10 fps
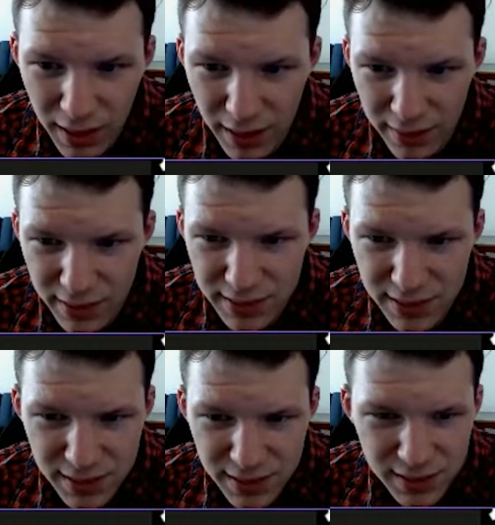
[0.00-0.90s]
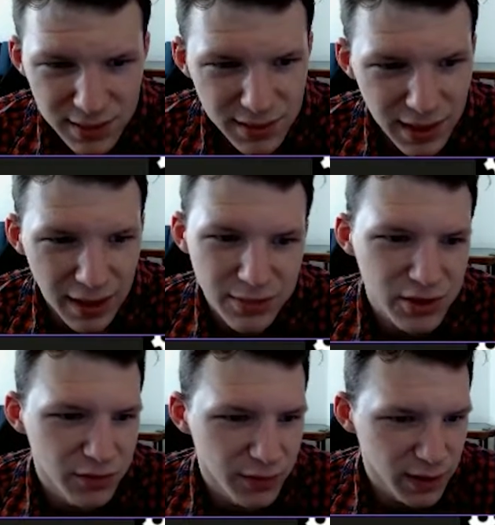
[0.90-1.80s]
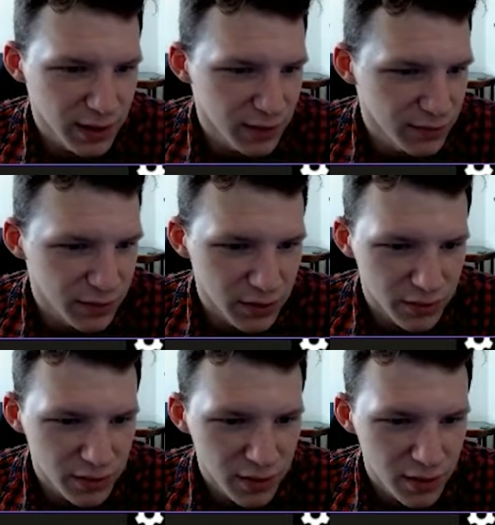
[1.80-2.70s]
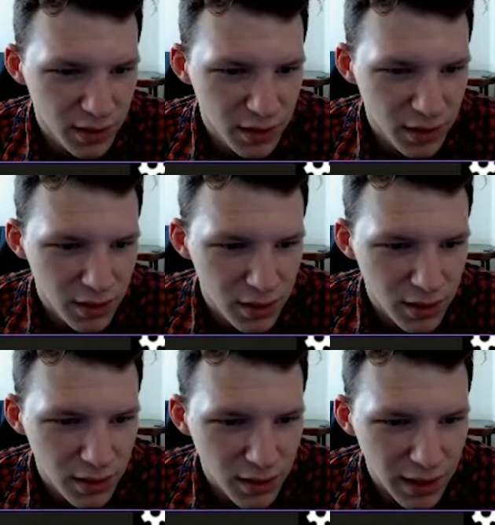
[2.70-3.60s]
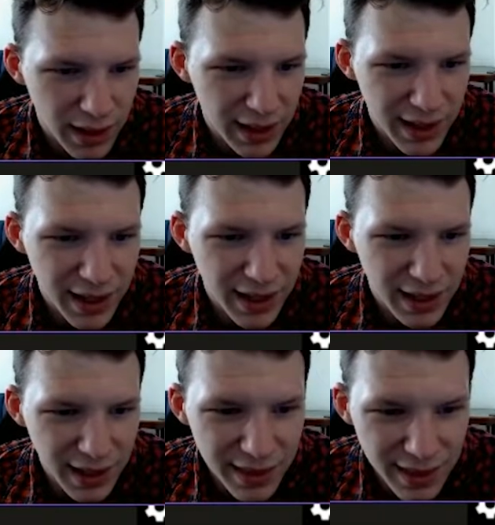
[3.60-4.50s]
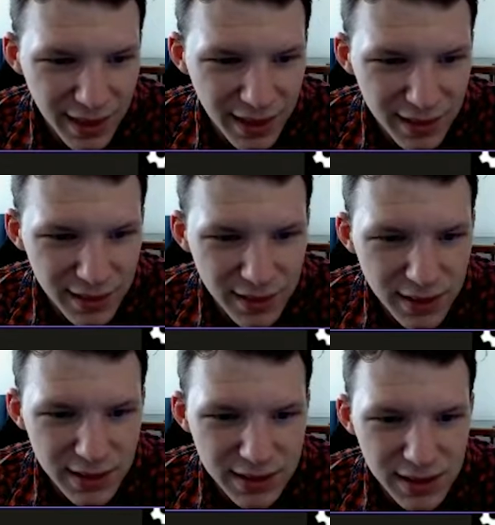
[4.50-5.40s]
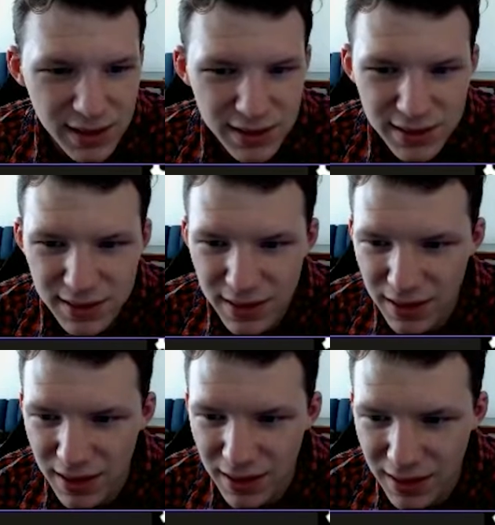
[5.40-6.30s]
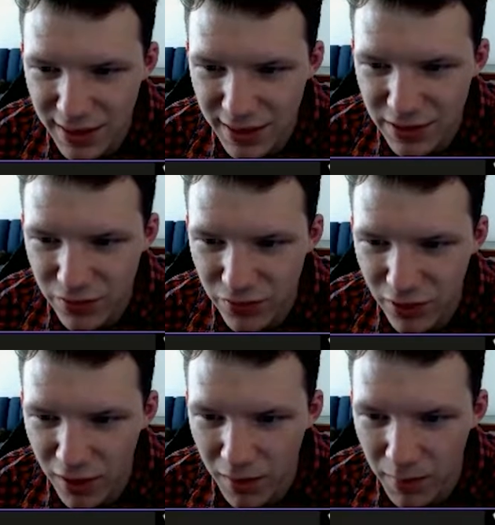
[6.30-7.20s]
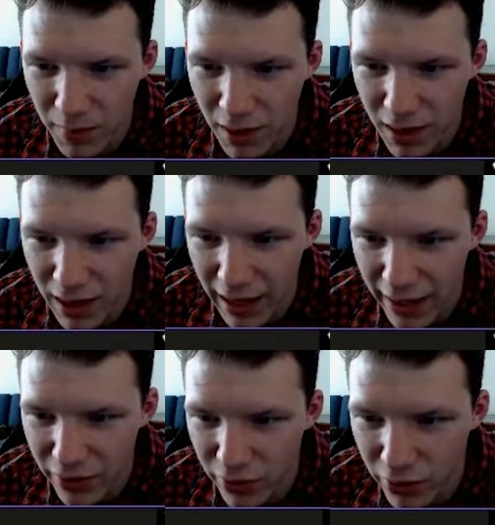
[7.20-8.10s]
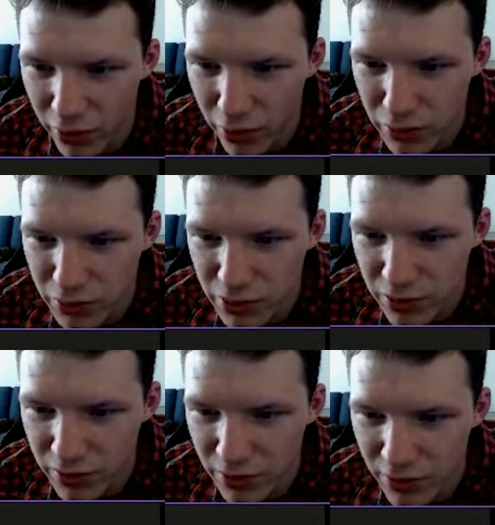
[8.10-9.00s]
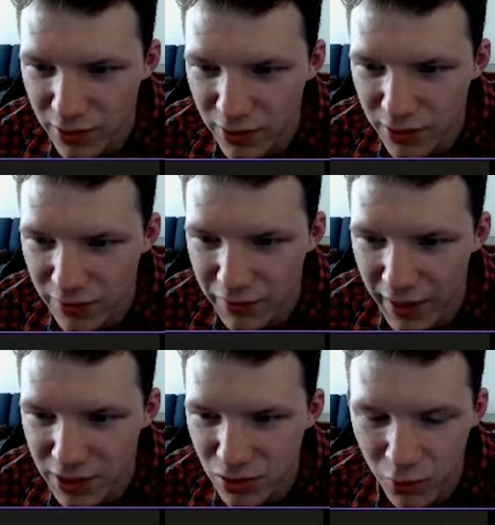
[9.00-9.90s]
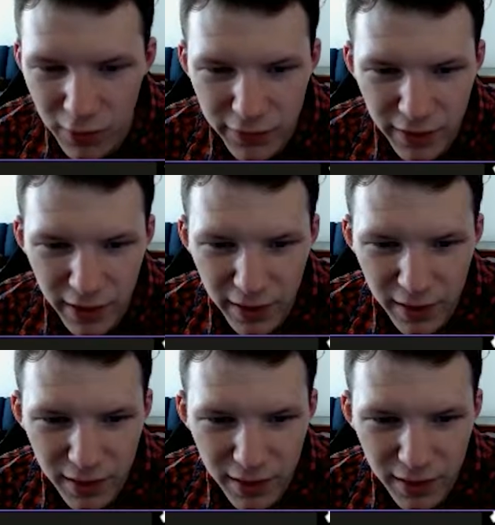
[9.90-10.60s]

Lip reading: This is, I'm so fucking confused. I think this is the Lynx from either Ghost or Advanced Warfare.